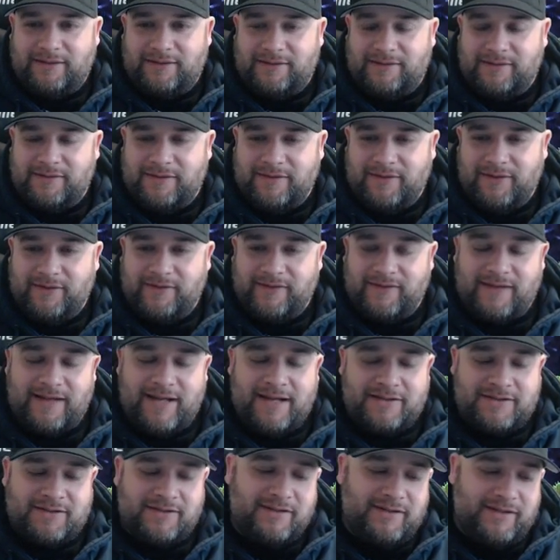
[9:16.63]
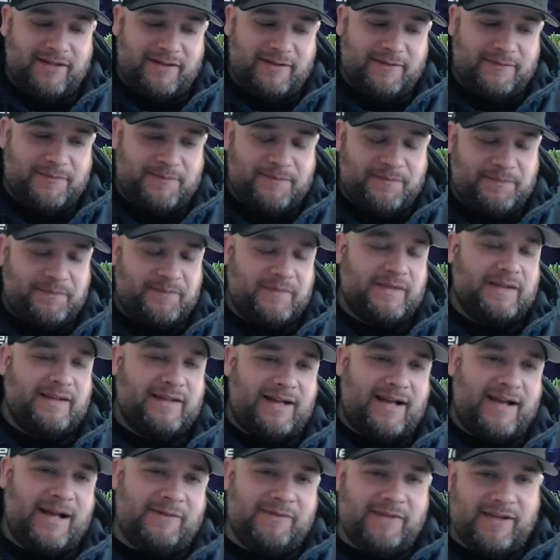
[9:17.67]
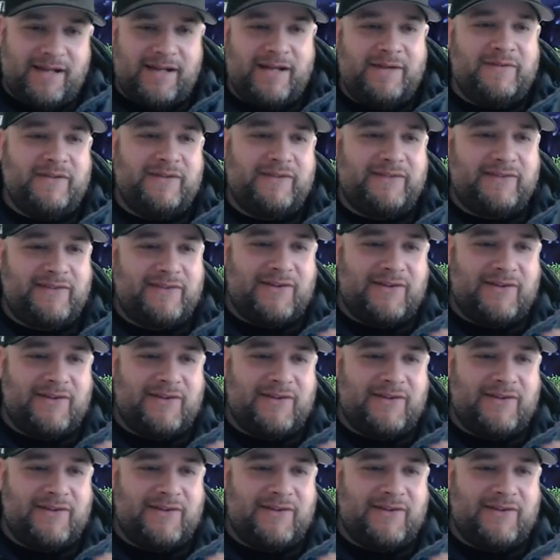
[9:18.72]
There's actually, I have this